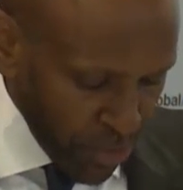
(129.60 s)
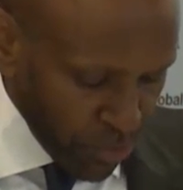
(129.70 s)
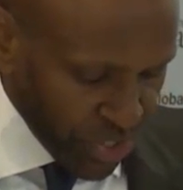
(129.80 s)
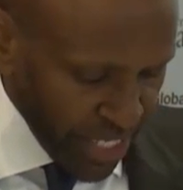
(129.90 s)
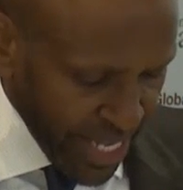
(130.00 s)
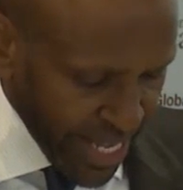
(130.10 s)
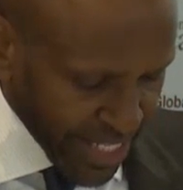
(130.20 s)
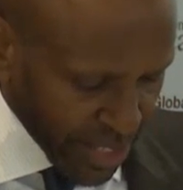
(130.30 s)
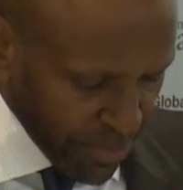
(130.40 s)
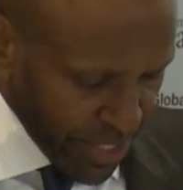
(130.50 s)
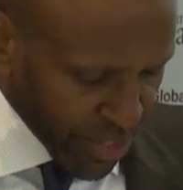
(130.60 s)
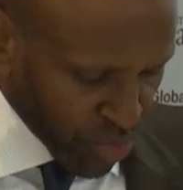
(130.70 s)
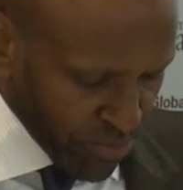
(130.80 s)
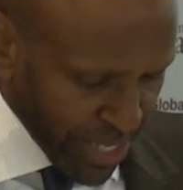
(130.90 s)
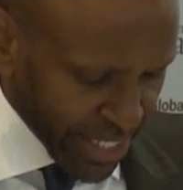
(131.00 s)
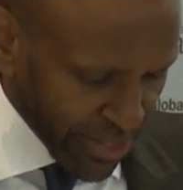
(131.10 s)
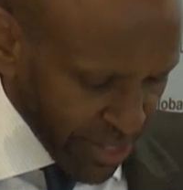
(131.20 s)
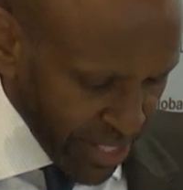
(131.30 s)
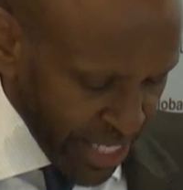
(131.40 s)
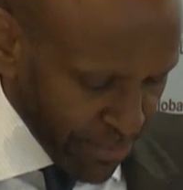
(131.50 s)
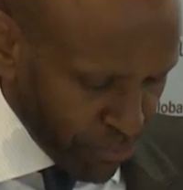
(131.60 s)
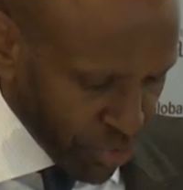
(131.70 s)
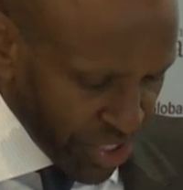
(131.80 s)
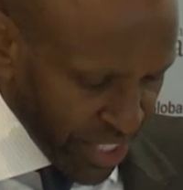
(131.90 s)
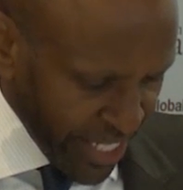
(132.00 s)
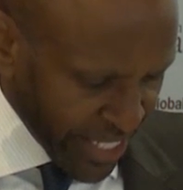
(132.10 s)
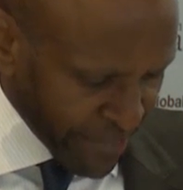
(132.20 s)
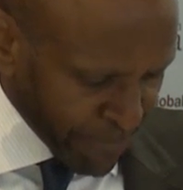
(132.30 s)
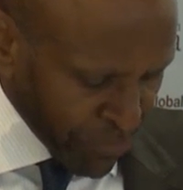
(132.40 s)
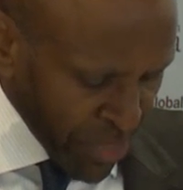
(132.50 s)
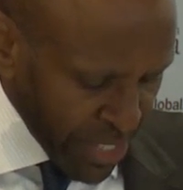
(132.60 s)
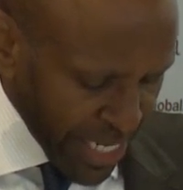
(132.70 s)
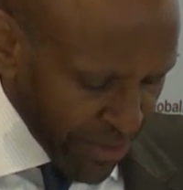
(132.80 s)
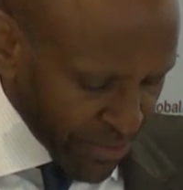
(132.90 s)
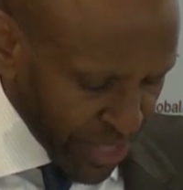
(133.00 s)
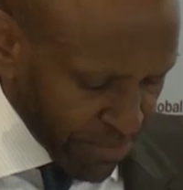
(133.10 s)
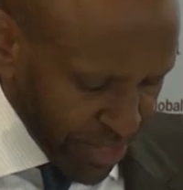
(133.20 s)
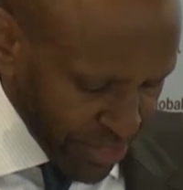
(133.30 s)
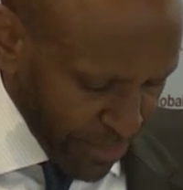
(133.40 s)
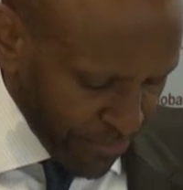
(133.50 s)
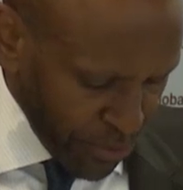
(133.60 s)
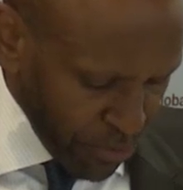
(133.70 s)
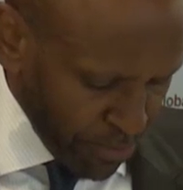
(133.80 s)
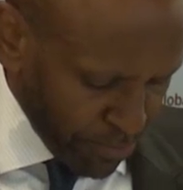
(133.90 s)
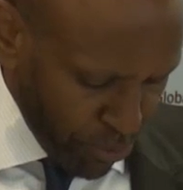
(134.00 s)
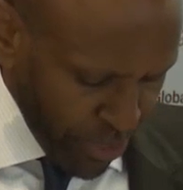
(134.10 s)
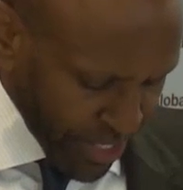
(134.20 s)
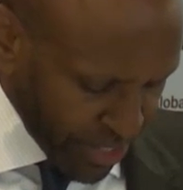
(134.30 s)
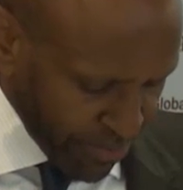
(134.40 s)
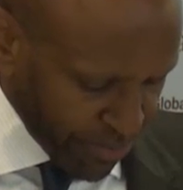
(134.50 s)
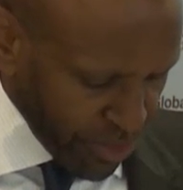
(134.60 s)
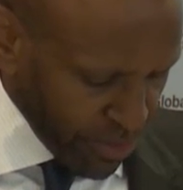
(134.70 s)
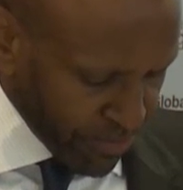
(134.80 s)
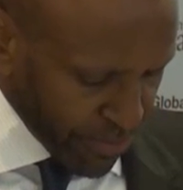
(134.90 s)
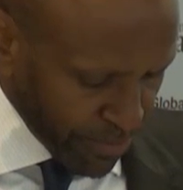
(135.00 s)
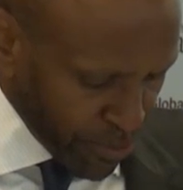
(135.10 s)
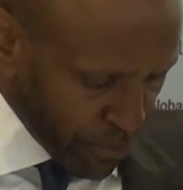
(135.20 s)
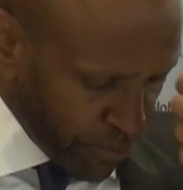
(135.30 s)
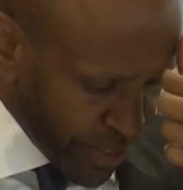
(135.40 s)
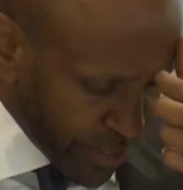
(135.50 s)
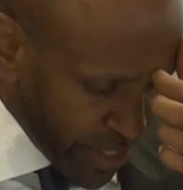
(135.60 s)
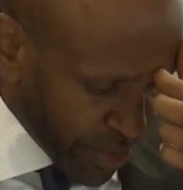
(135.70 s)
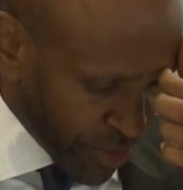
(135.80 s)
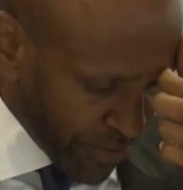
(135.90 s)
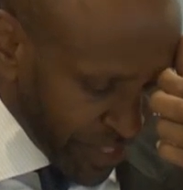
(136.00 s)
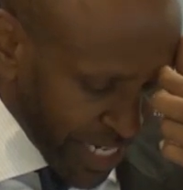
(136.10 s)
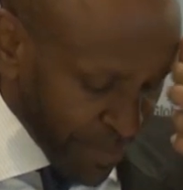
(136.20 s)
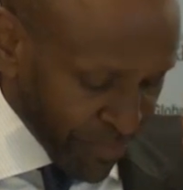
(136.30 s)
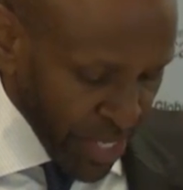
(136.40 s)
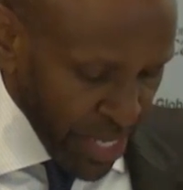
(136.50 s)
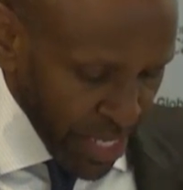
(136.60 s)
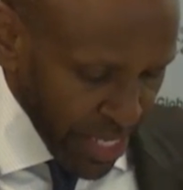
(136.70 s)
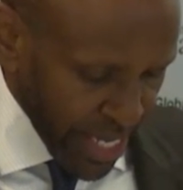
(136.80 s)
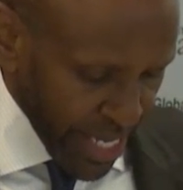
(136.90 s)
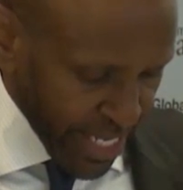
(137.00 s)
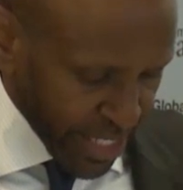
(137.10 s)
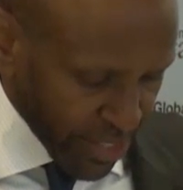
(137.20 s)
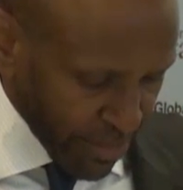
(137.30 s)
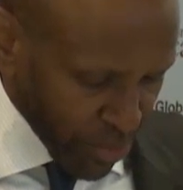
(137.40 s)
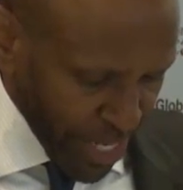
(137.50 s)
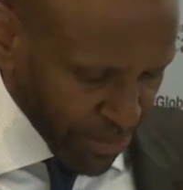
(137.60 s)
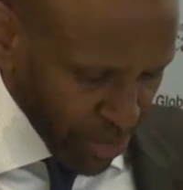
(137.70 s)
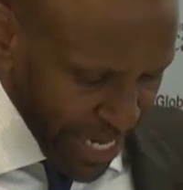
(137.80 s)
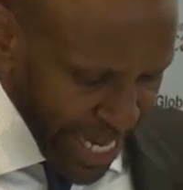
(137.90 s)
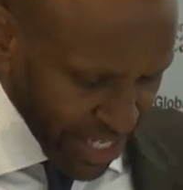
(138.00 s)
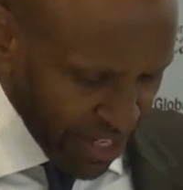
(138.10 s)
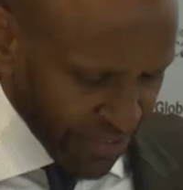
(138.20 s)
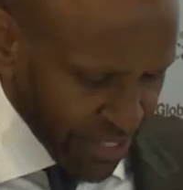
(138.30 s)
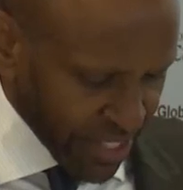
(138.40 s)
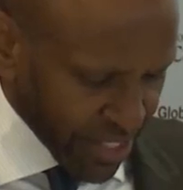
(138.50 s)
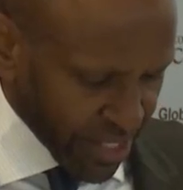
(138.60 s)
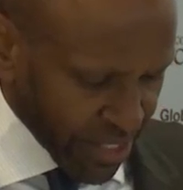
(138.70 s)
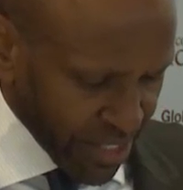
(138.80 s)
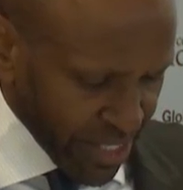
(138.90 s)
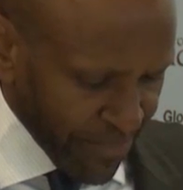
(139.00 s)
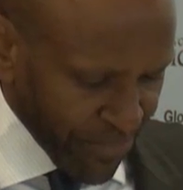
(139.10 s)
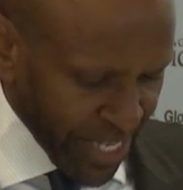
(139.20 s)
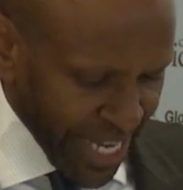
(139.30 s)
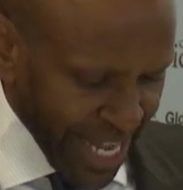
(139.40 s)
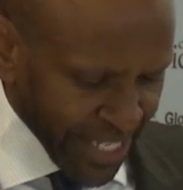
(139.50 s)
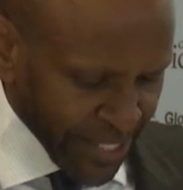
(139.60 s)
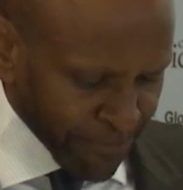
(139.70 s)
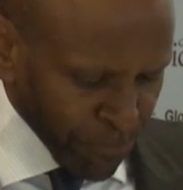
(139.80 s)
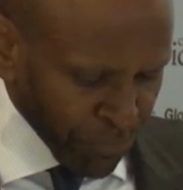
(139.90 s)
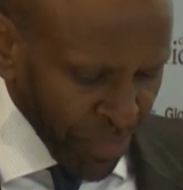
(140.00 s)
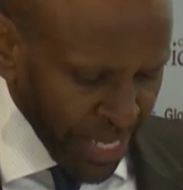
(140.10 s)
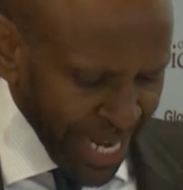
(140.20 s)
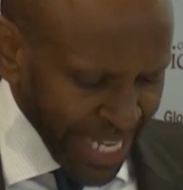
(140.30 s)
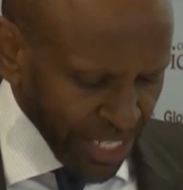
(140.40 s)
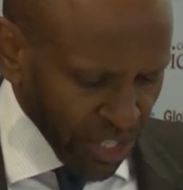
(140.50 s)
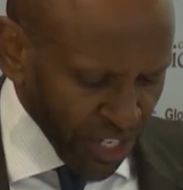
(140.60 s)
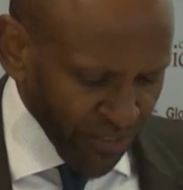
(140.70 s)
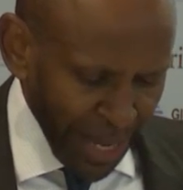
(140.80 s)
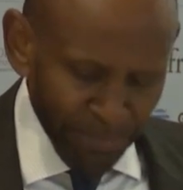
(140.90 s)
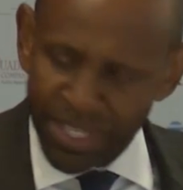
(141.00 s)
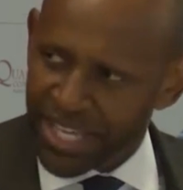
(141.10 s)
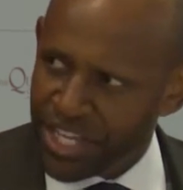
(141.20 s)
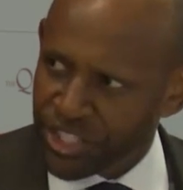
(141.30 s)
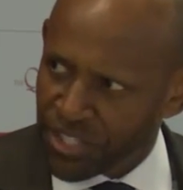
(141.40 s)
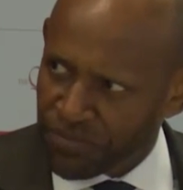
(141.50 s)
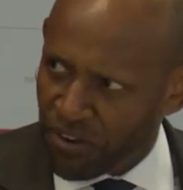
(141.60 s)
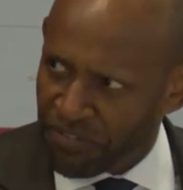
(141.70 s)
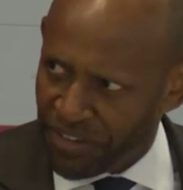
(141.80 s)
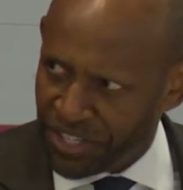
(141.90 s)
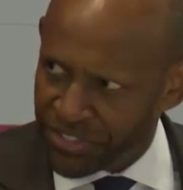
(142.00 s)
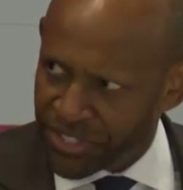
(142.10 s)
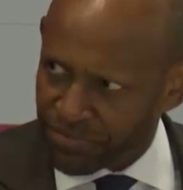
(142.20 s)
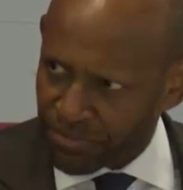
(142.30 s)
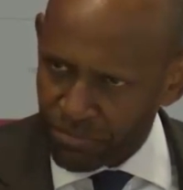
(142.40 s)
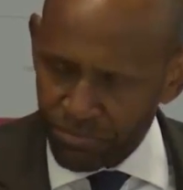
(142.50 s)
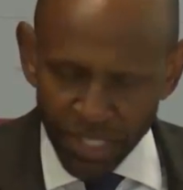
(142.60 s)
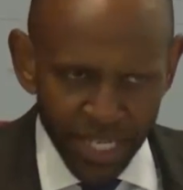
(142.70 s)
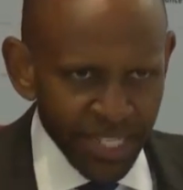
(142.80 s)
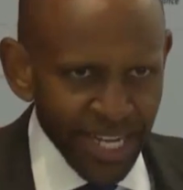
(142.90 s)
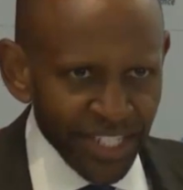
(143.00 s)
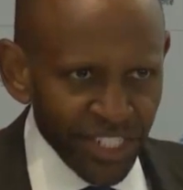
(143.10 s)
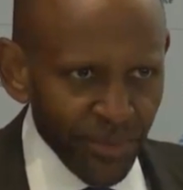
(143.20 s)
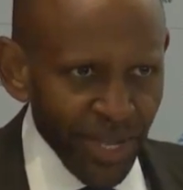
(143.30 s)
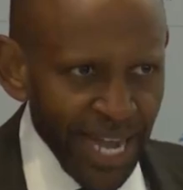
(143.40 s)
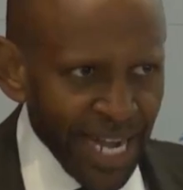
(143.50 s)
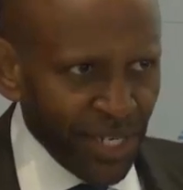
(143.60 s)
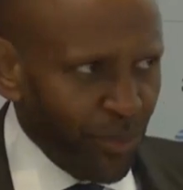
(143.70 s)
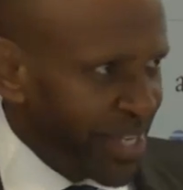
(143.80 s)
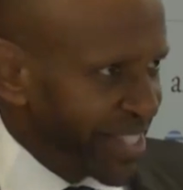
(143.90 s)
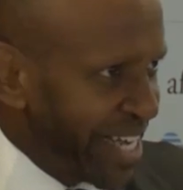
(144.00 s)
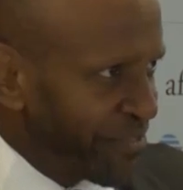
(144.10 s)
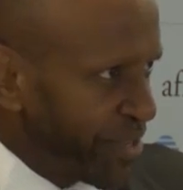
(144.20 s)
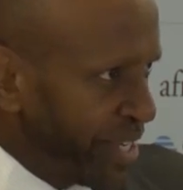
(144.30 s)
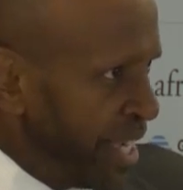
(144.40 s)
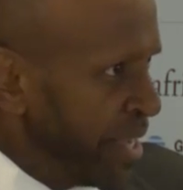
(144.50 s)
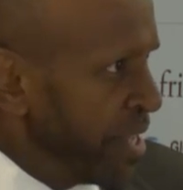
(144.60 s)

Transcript: Uche has been instrumental in pushing it. Now, some few points in the interest of time. It subscribes to high governance. It has a lot of applications for funds in Nigeria and in West Africa,